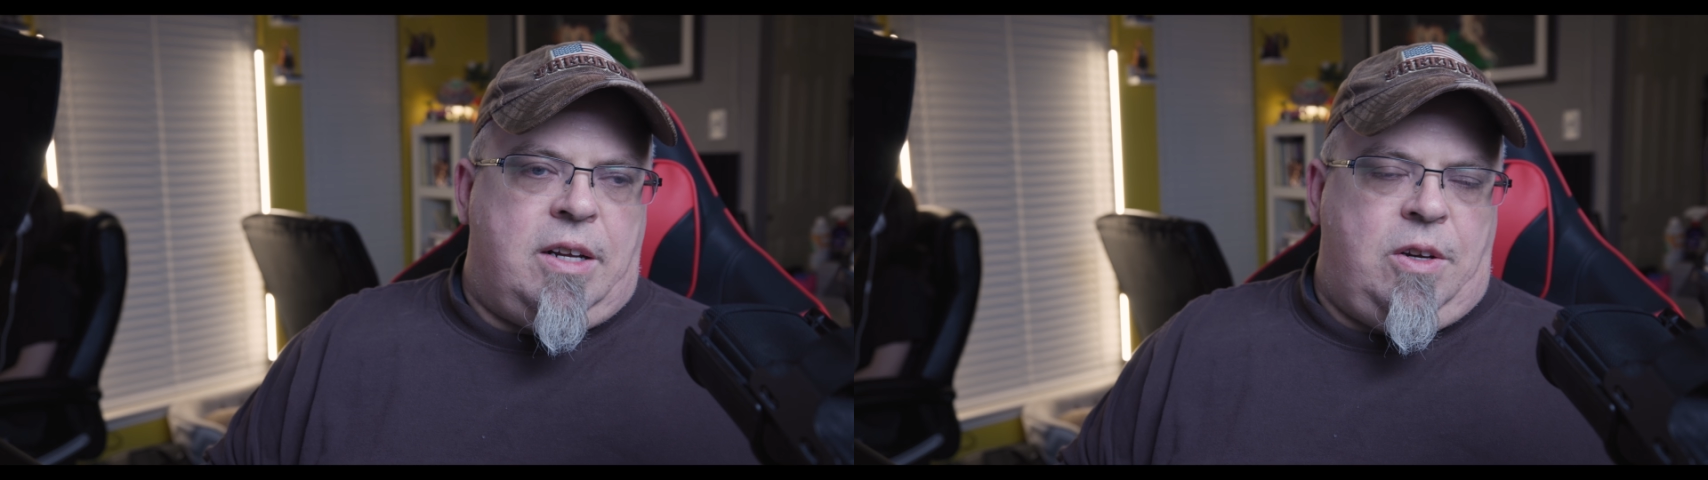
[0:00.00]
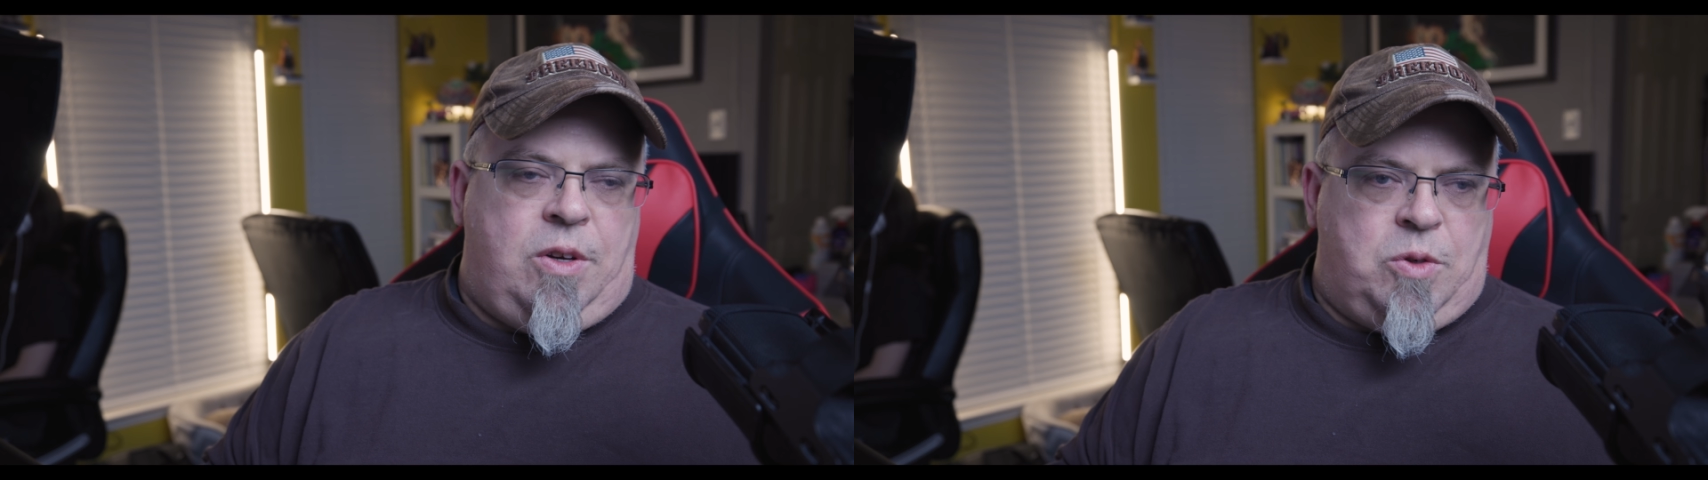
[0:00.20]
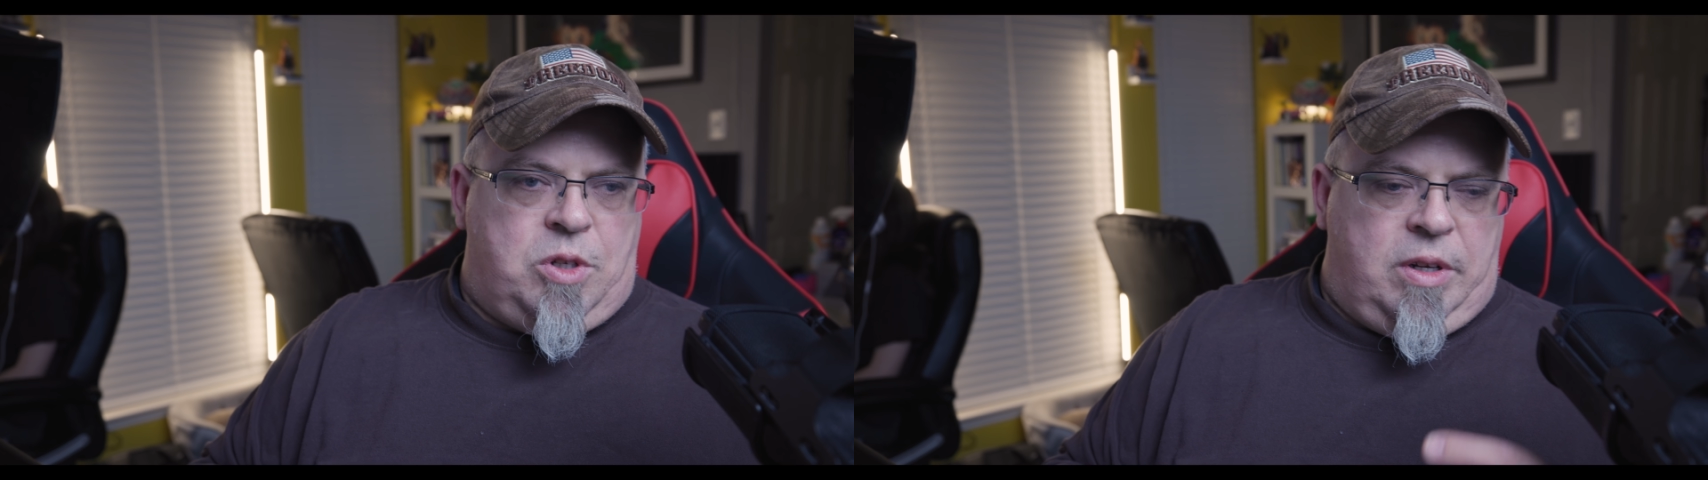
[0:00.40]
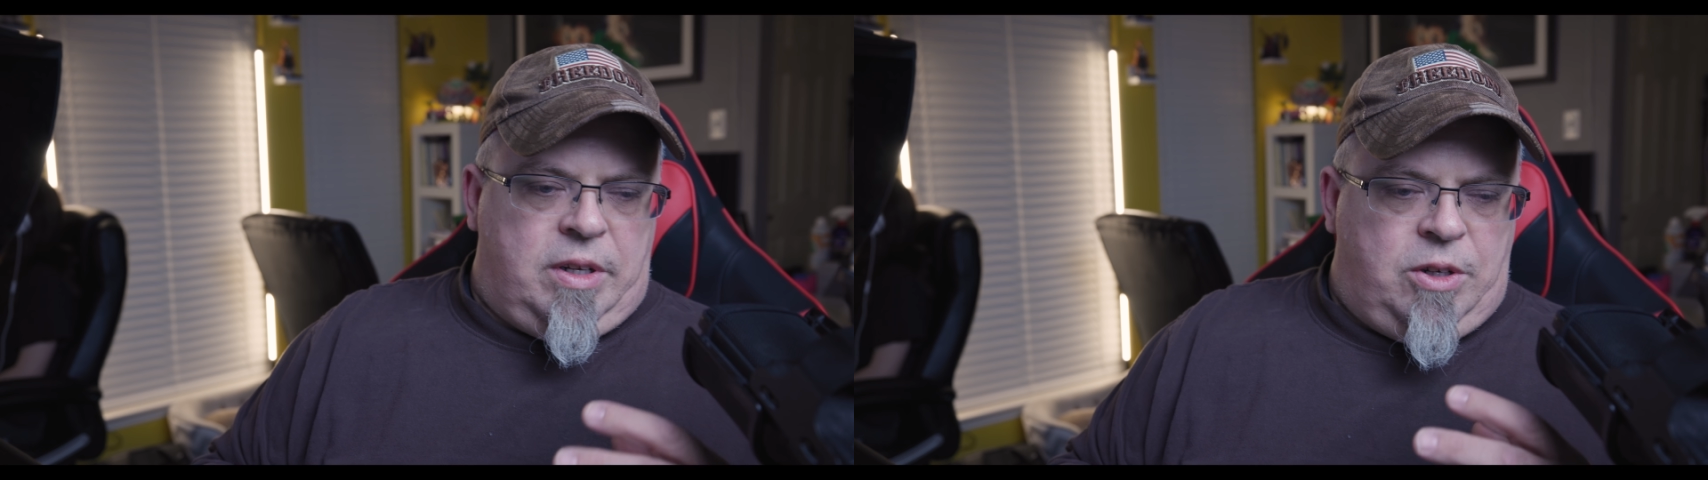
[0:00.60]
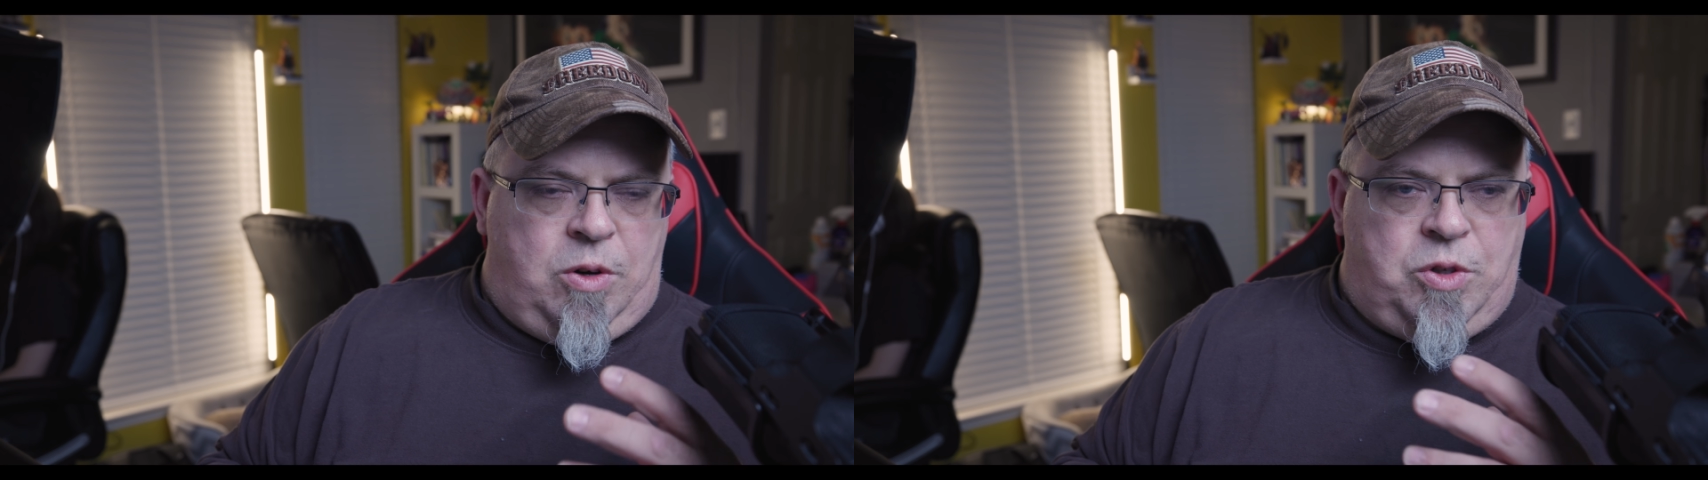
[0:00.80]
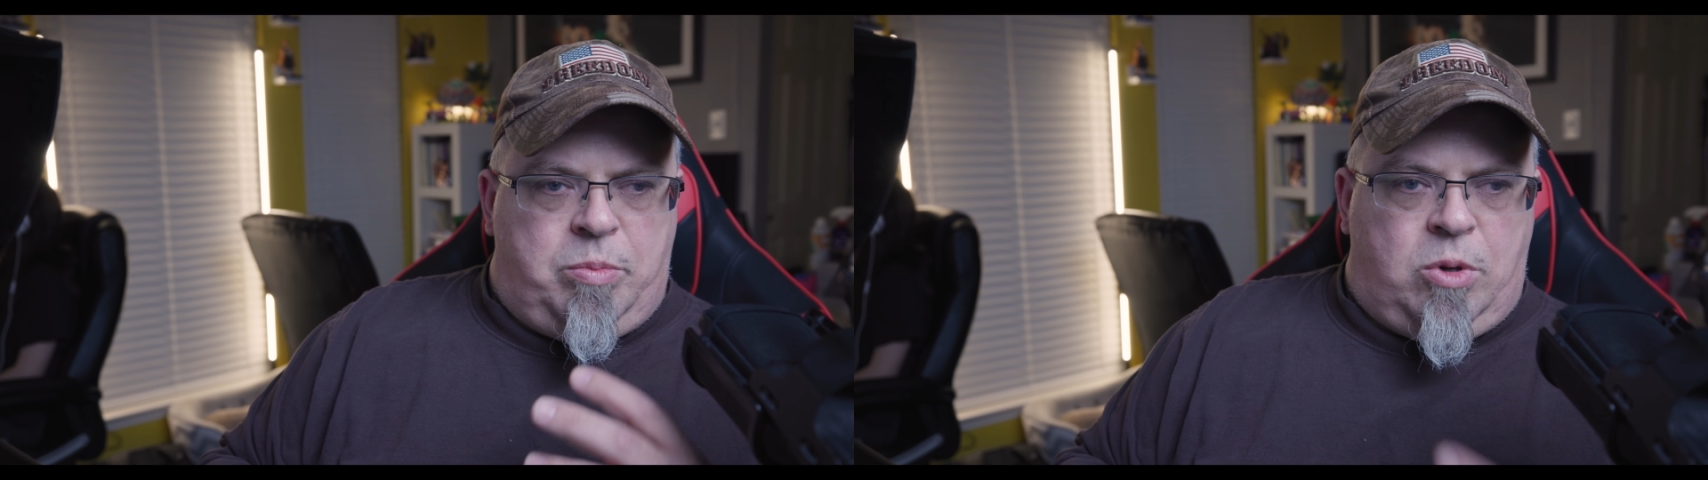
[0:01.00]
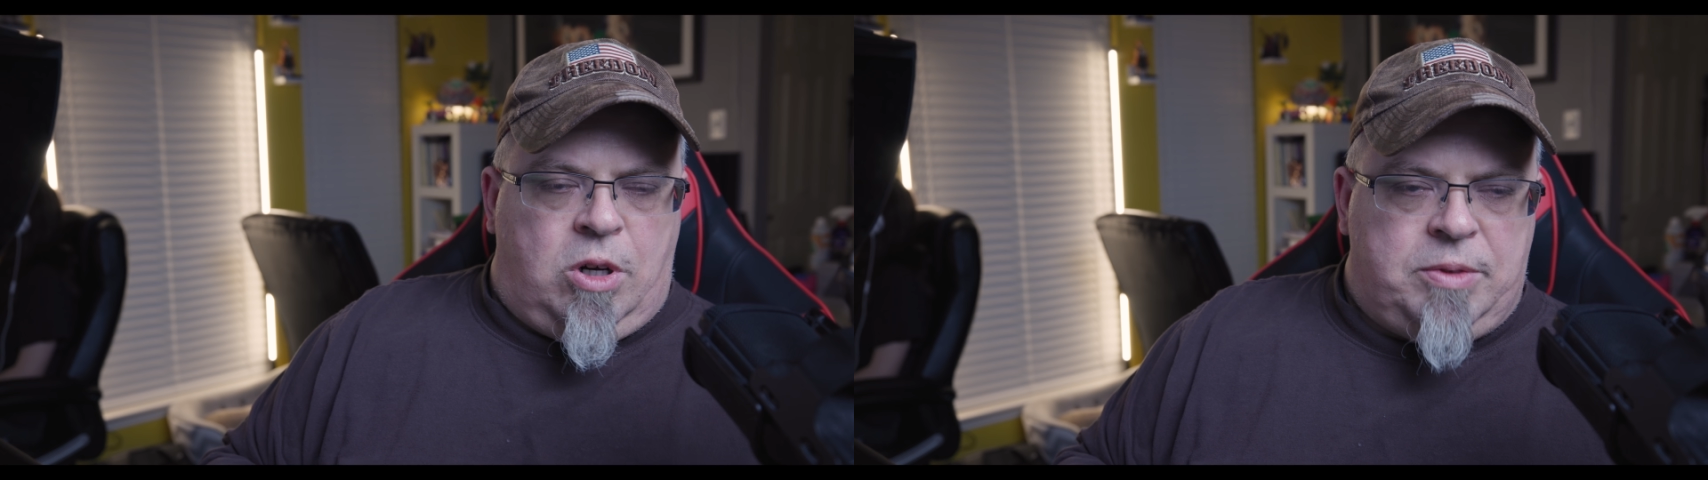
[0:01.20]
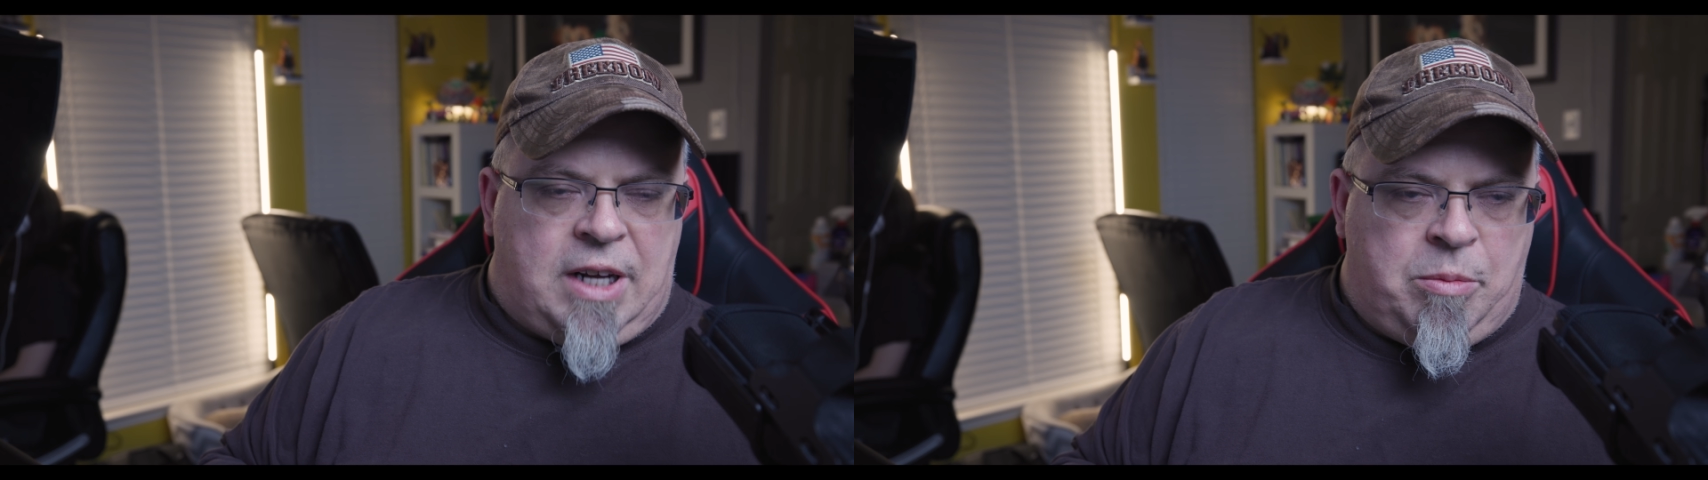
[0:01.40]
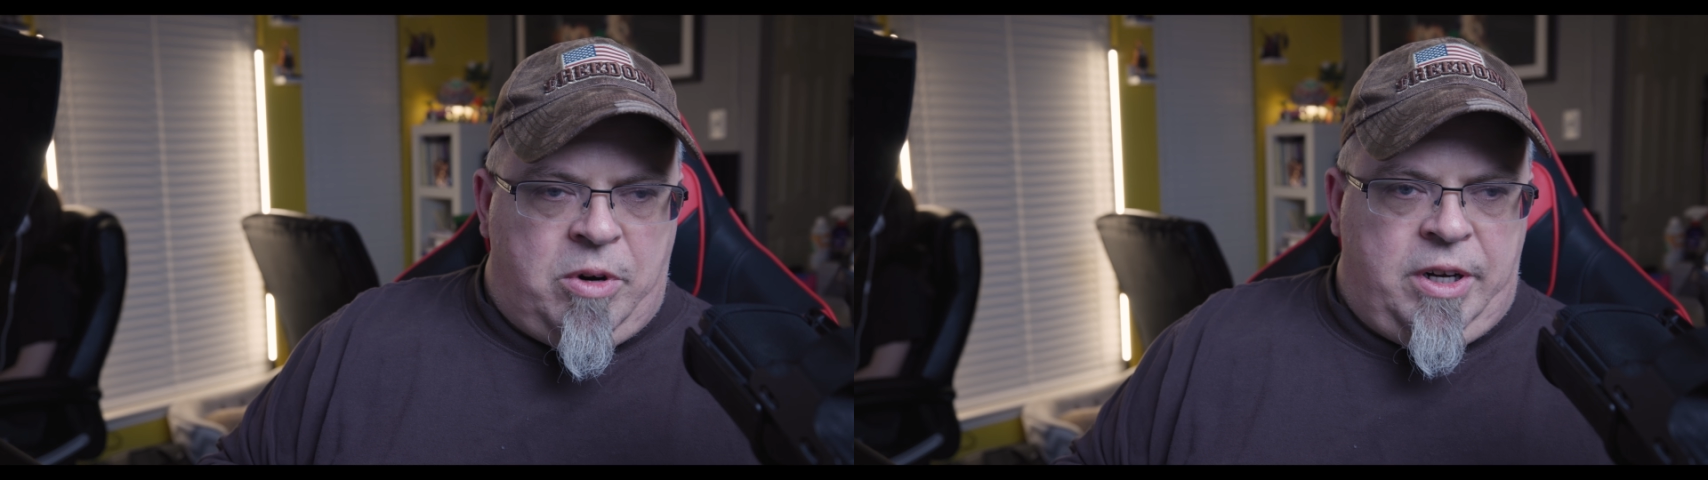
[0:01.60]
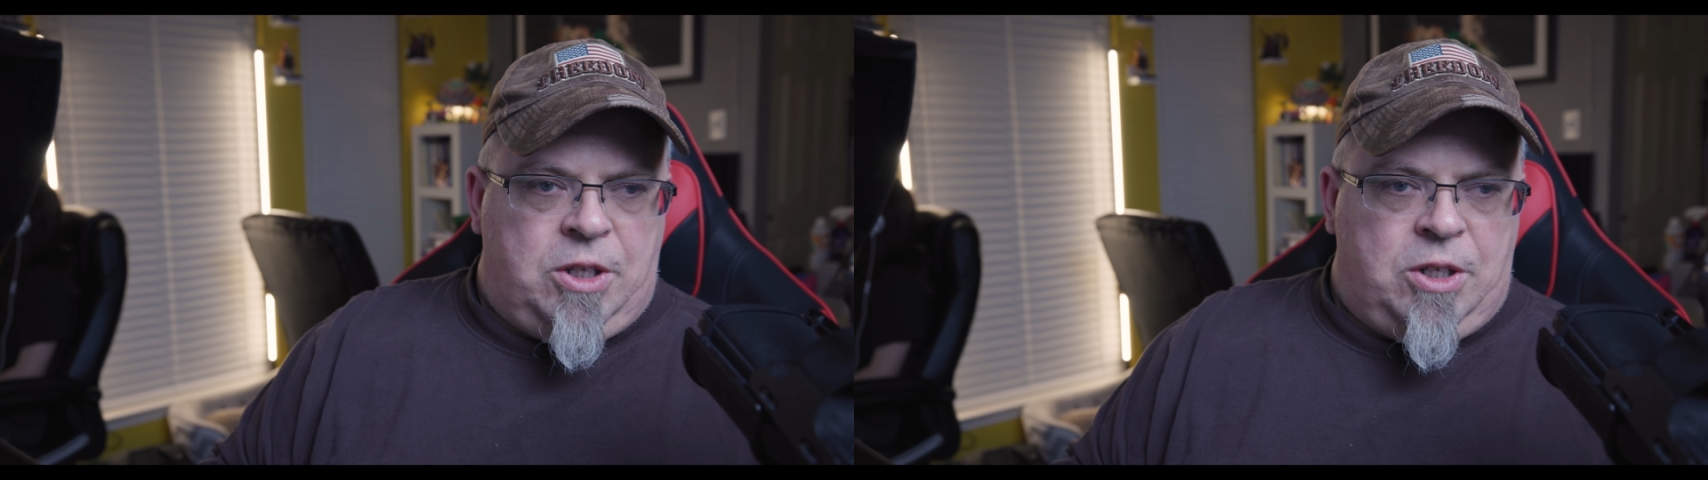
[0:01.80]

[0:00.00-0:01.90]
You use the bulb timer in